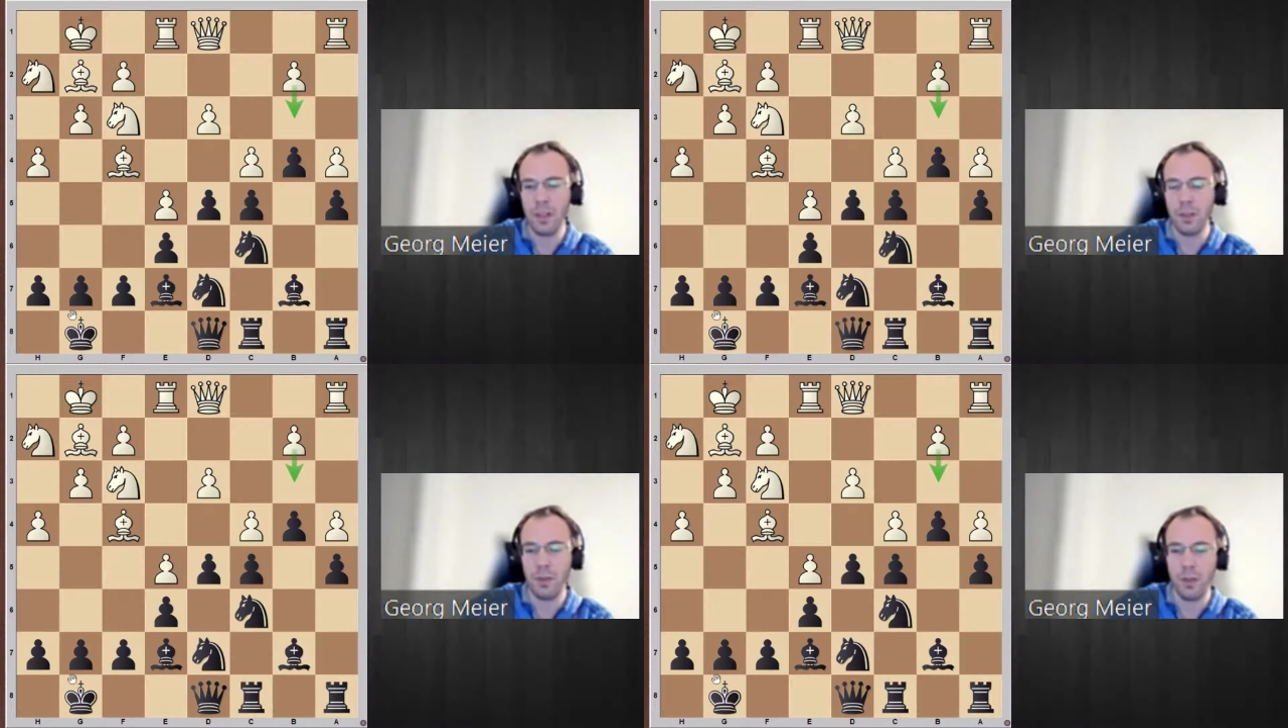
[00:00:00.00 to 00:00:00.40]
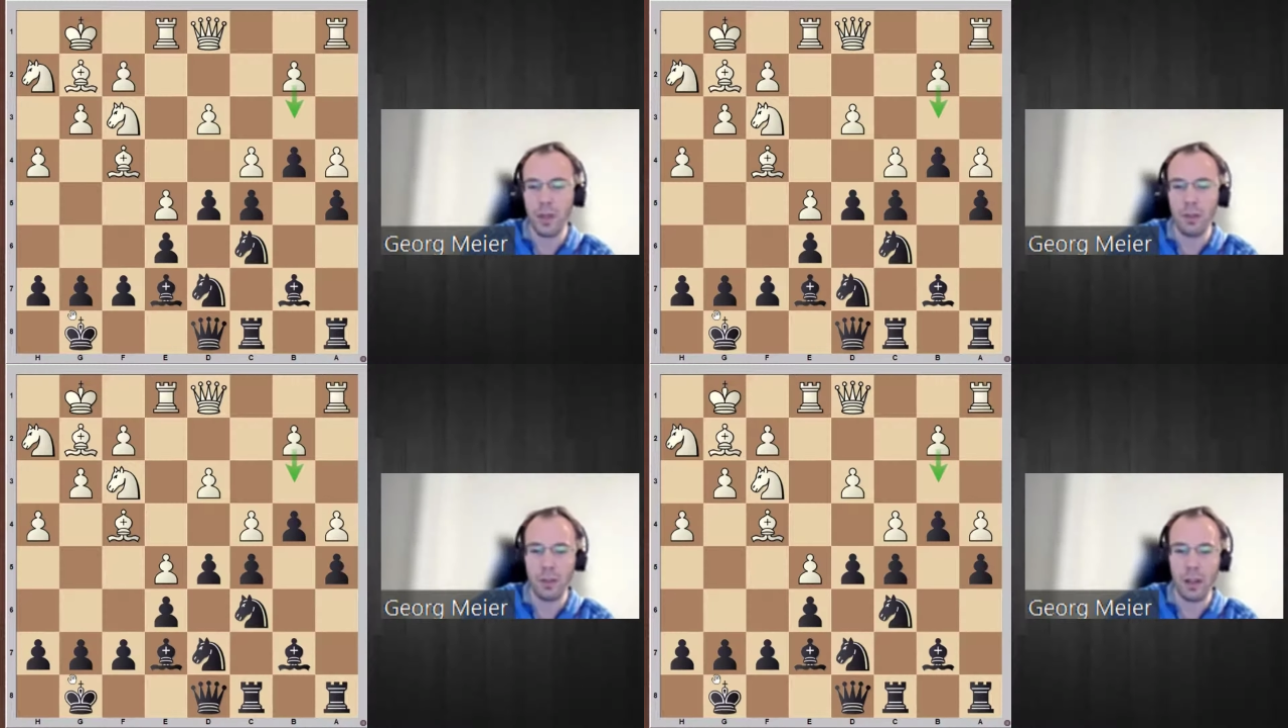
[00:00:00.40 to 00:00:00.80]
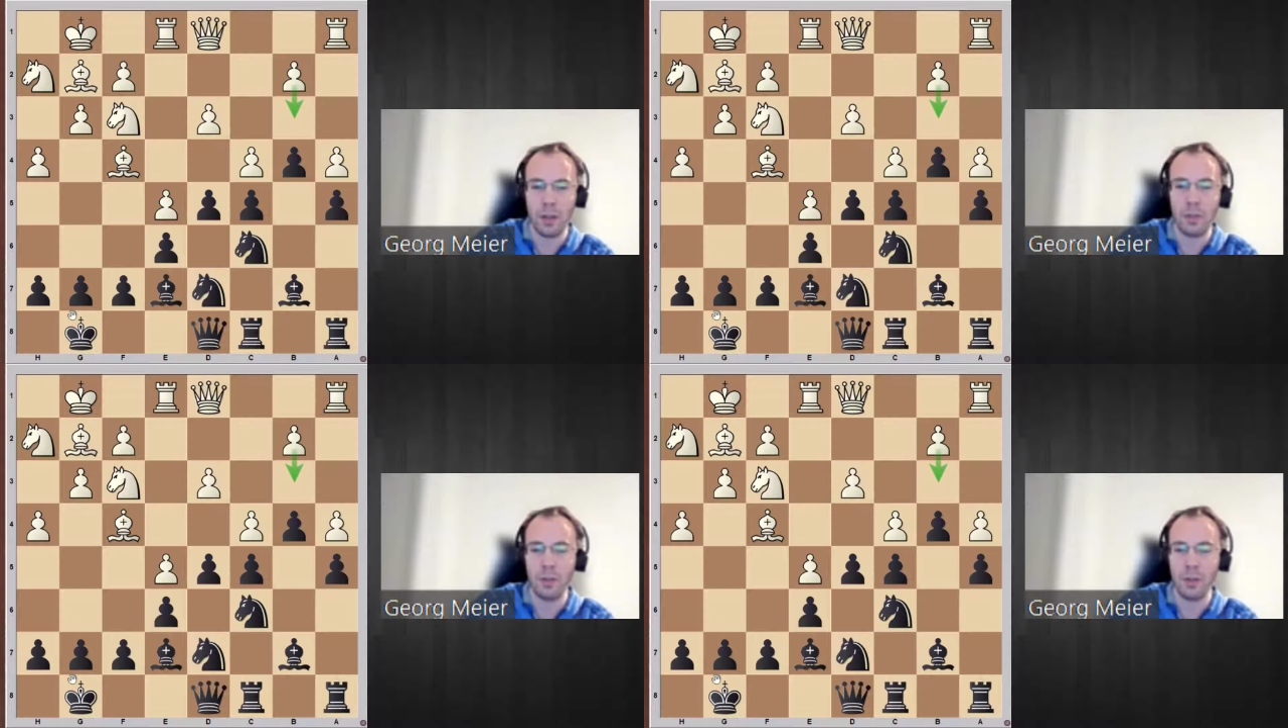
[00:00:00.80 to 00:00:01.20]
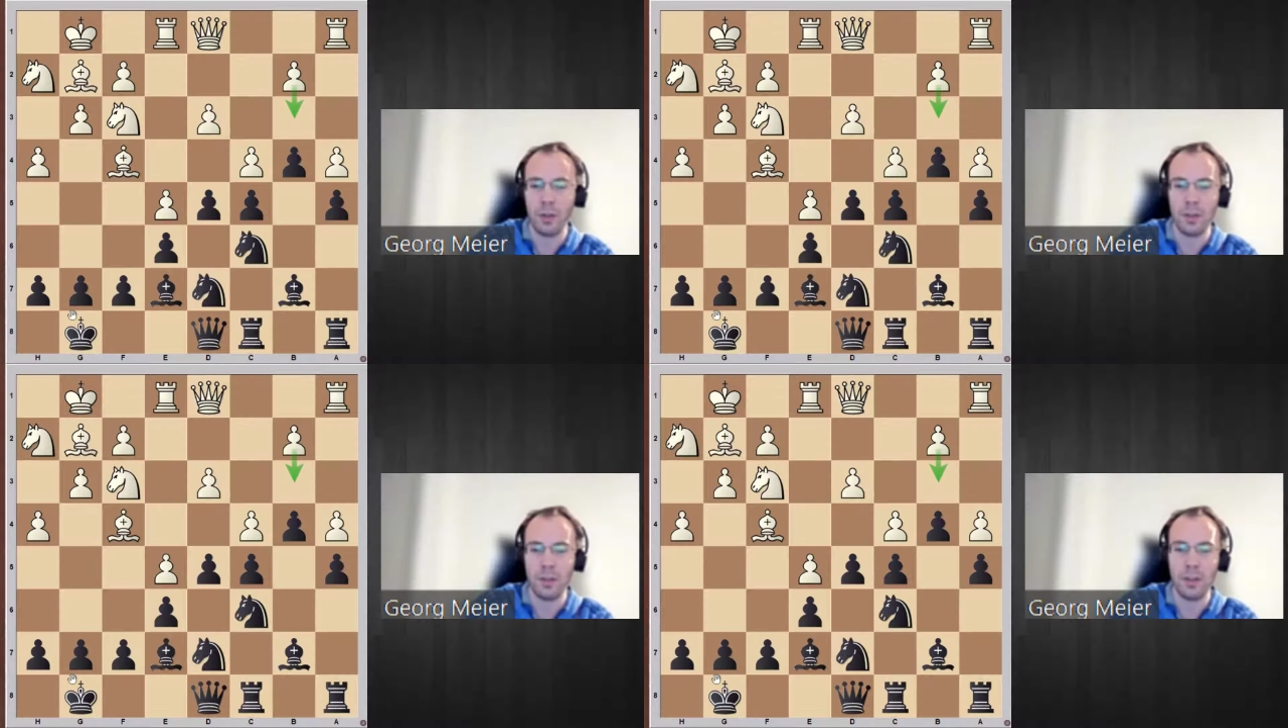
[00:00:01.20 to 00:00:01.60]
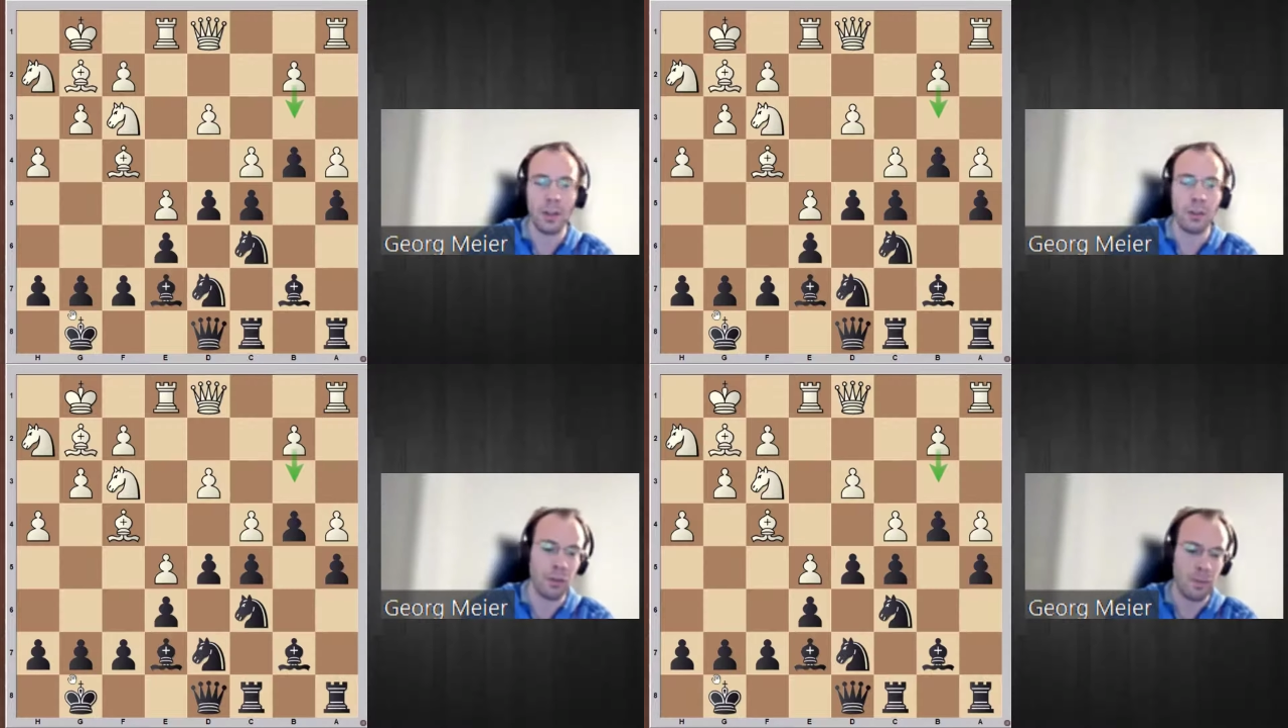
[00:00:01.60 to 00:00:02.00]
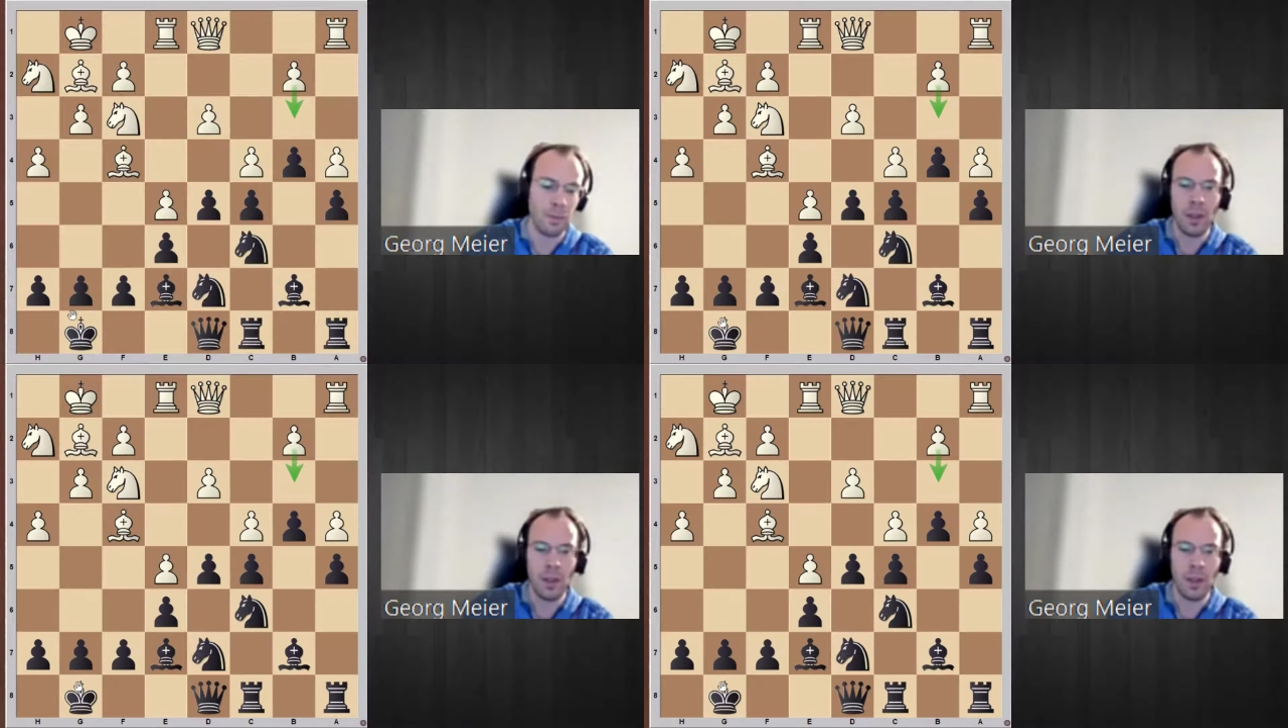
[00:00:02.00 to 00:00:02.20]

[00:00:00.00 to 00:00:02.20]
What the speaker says: So I don't like b4 in this scenario.